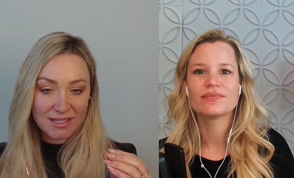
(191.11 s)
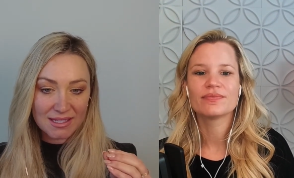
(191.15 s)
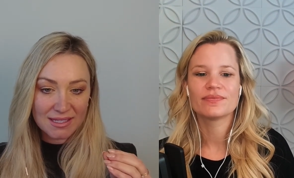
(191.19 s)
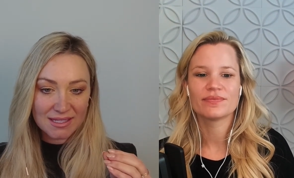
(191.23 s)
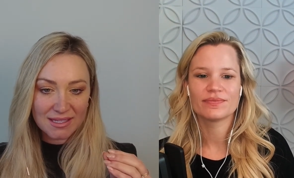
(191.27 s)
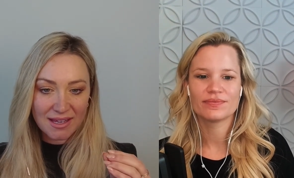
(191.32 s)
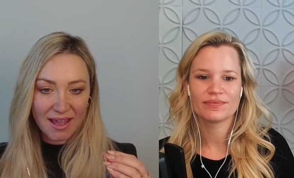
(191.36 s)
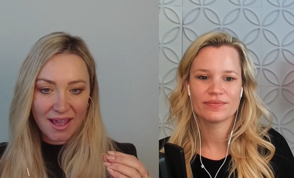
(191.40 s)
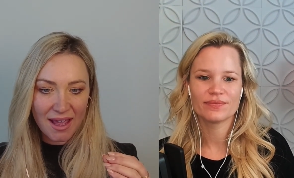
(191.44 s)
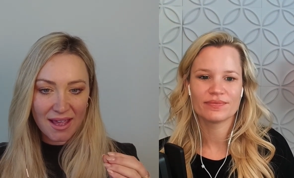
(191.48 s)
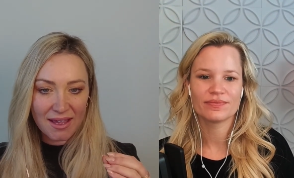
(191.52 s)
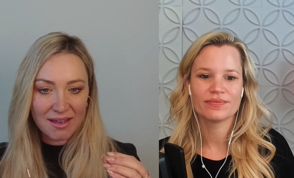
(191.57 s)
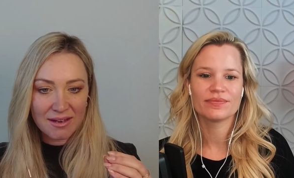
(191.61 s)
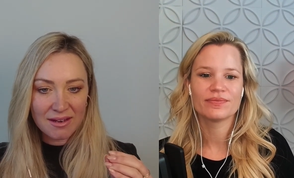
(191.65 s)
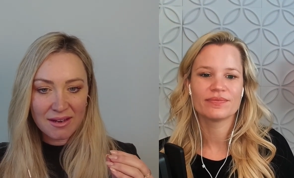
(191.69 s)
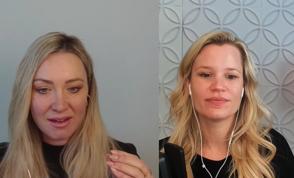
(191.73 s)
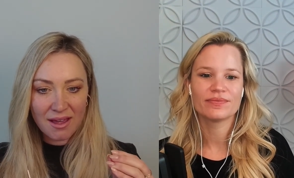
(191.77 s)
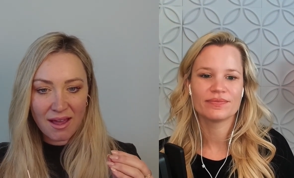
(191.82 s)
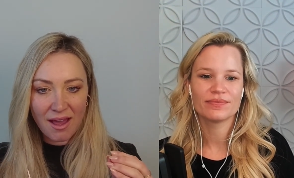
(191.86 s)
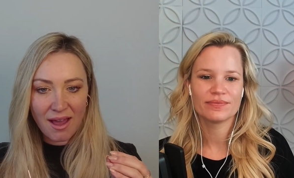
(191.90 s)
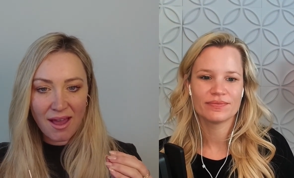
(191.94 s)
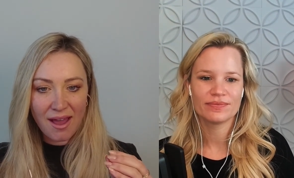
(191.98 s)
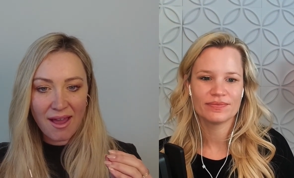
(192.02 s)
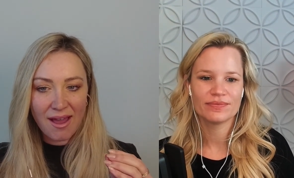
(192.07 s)
Speaker 1: skin.
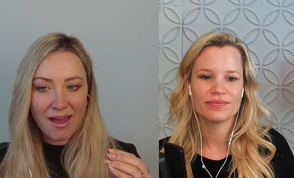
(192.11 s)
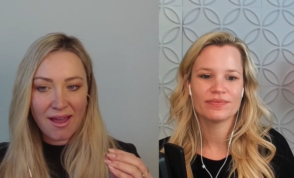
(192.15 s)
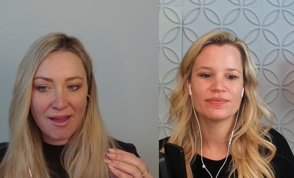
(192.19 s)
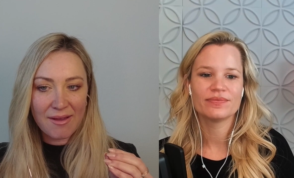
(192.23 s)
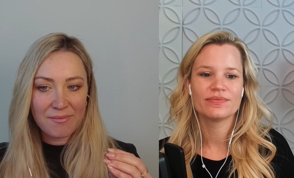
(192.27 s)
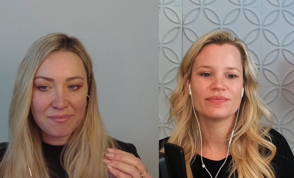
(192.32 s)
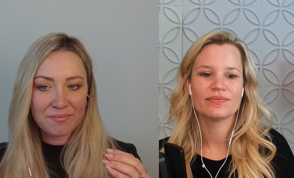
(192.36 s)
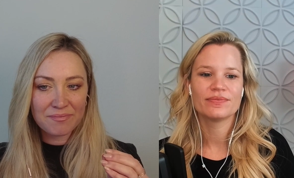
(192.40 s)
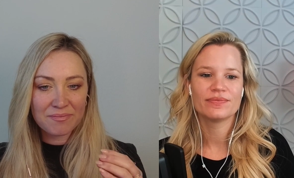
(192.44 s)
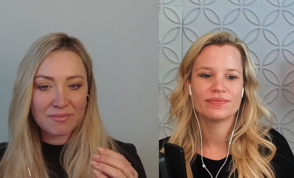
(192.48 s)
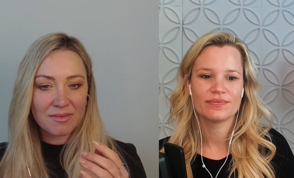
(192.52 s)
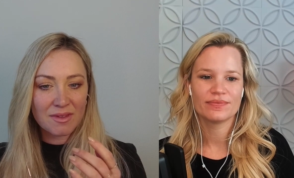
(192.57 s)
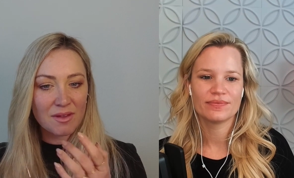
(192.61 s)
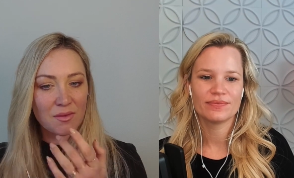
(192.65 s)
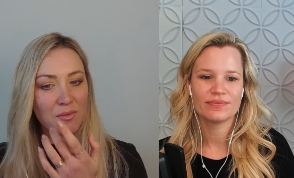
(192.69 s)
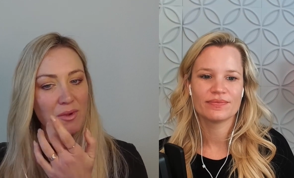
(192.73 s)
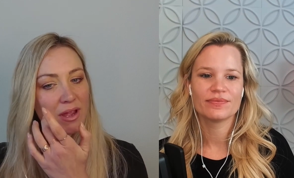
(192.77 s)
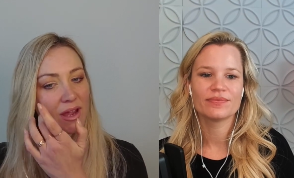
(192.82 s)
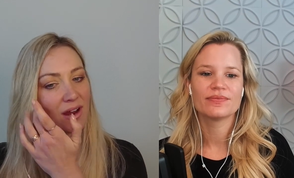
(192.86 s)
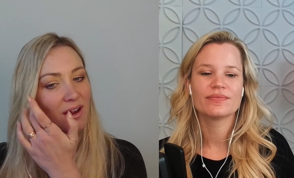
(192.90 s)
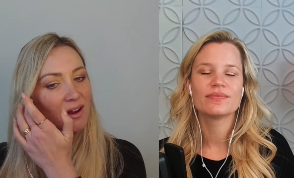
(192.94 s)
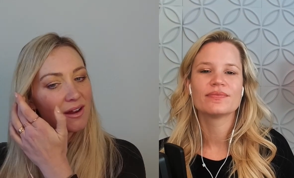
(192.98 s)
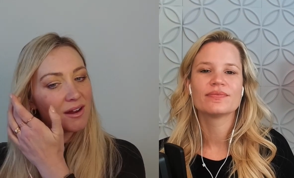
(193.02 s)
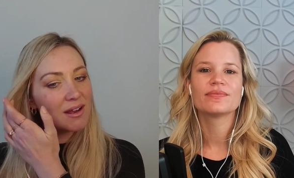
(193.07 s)
Um, we
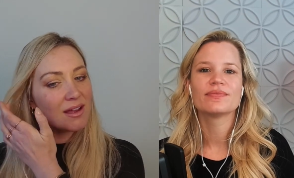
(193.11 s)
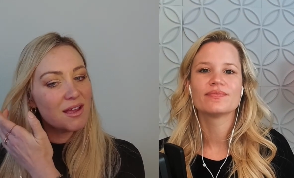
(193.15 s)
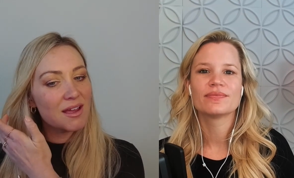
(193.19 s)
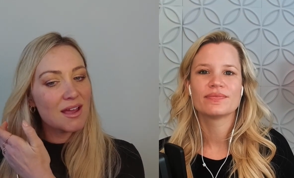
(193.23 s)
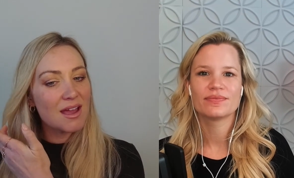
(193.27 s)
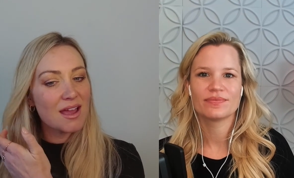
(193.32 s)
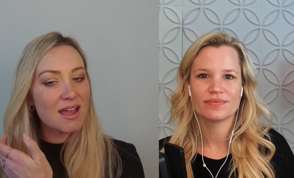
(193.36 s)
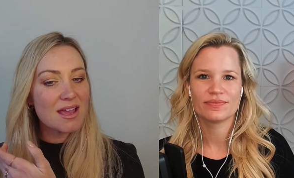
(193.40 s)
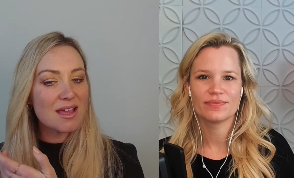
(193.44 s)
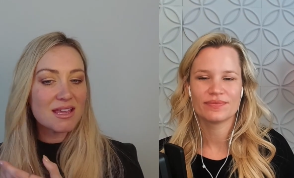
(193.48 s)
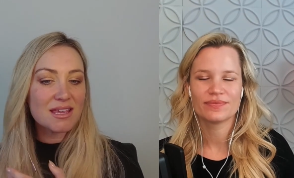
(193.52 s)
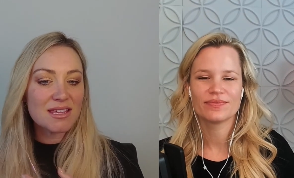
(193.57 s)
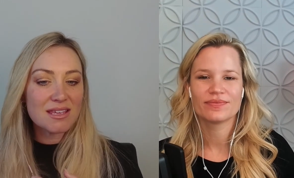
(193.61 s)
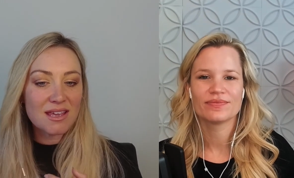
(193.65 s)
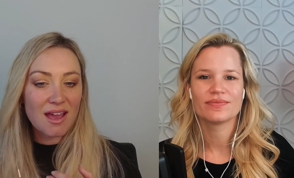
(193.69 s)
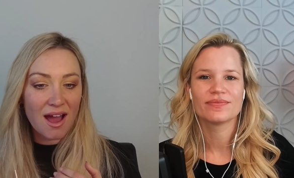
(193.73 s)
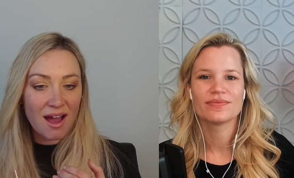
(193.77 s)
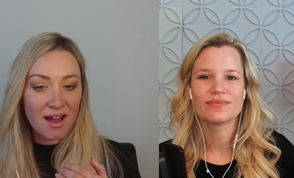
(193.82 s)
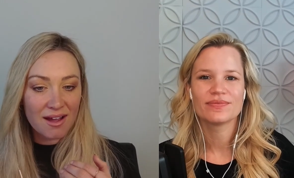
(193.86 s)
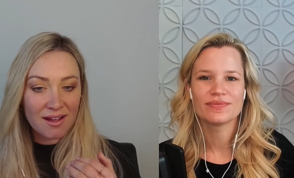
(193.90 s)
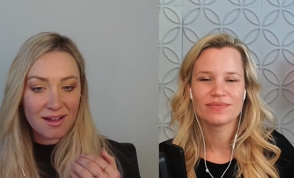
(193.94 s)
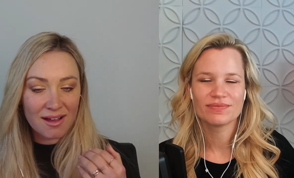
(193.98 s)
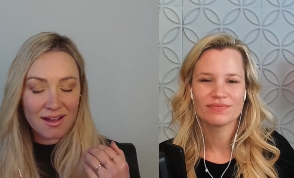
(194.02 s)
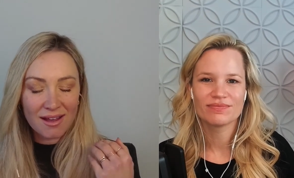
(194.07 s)
are
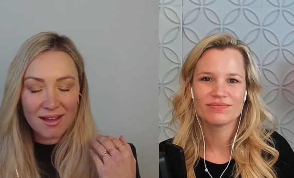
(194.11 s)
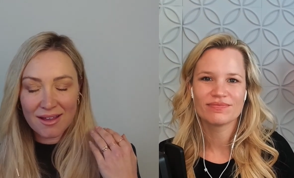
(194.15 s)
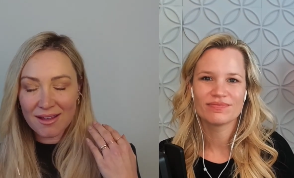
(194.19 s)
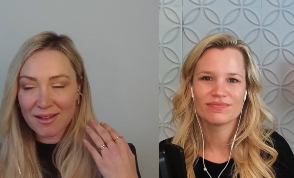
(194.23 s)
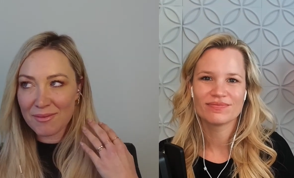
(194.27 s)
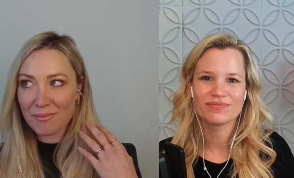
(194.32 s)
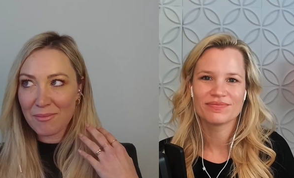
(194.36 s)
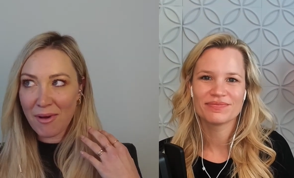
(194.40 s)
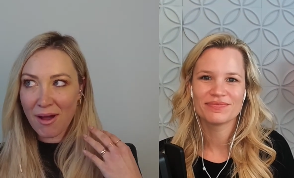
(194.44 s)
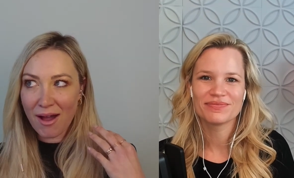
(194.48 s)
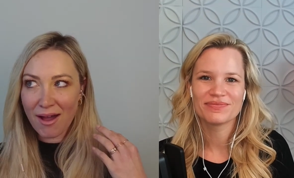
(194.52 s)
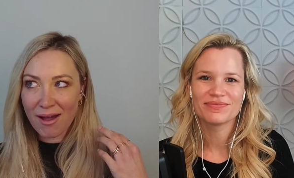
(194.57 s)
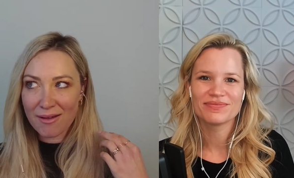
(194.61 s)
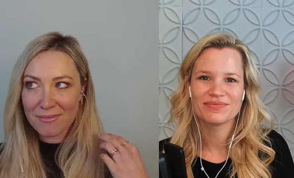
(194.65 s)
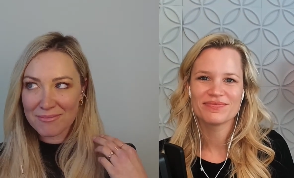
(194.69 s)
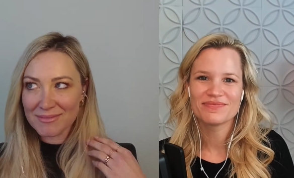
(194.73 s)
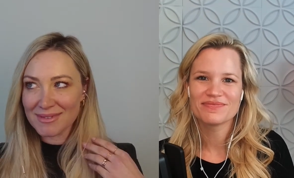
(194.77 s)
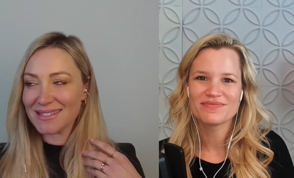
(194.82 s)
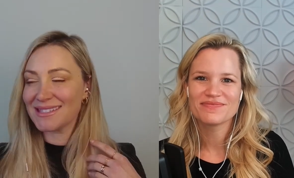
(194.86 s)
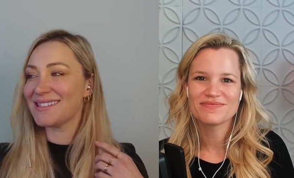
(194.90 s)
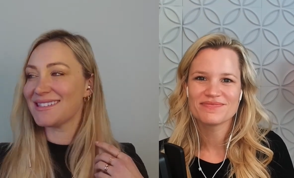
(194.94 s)
young moms.